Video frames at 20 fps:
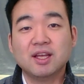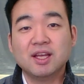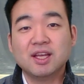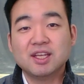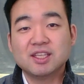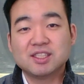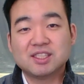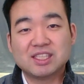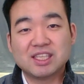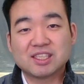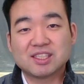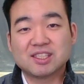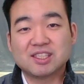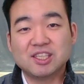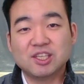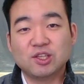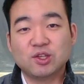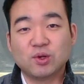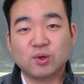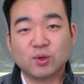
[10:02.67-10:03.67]

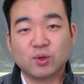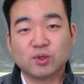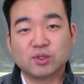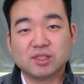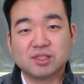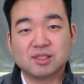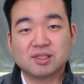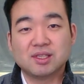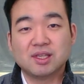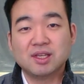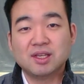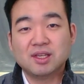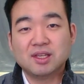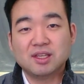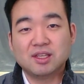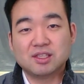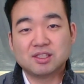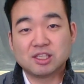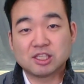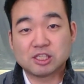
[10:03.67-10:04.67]
16-year-old is
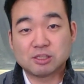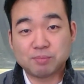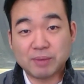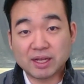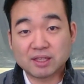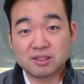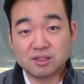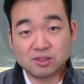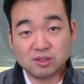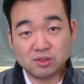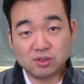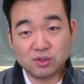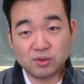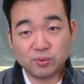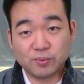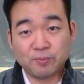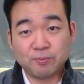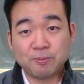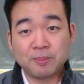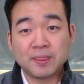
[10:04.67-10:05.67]
expected to do.
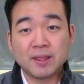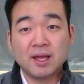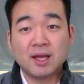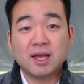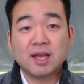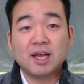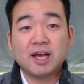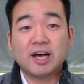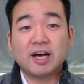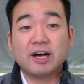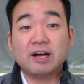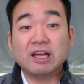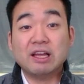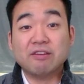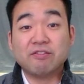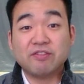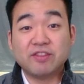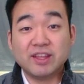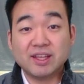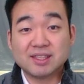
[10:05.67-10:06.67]

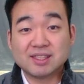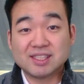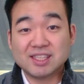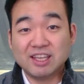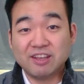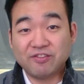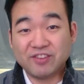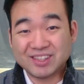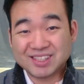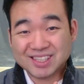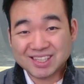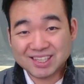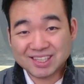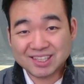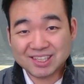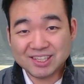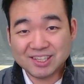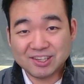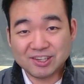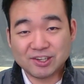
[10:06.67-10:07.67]
If it's
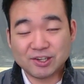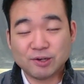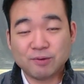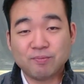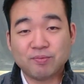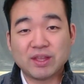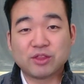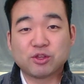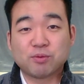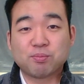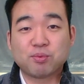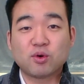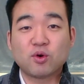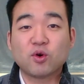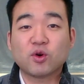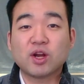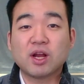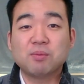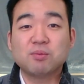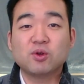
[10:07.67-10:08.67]
clear that the
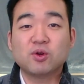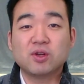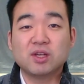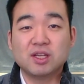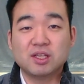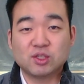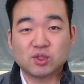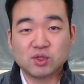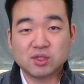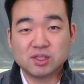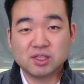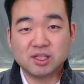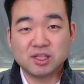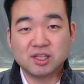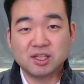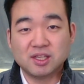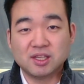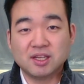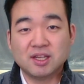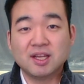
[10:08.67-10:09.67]
program you're interested
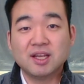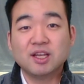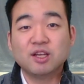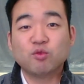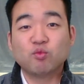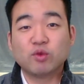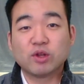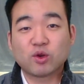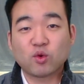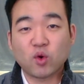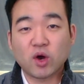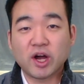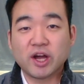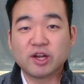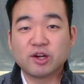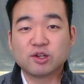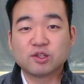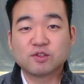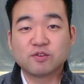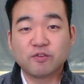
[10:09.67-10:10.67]
in
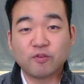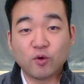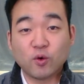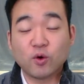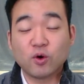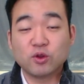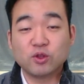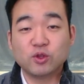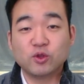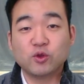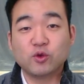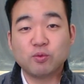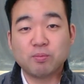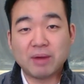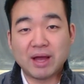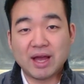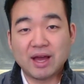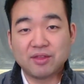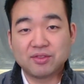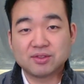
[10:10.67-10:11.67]
requires 4U
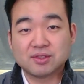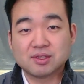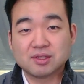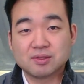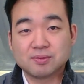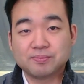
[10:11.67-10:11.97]
maths,